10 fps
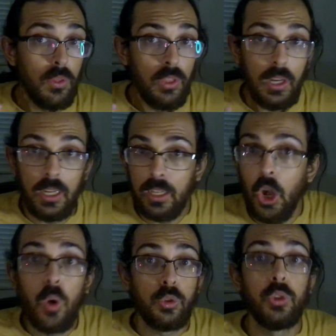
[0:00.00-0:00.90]
the
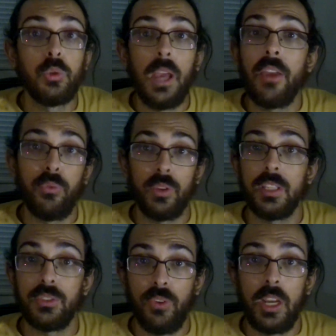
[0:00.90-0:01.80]
go-to guy for
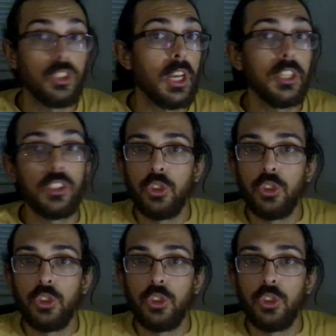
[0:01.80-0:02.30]
this franchise.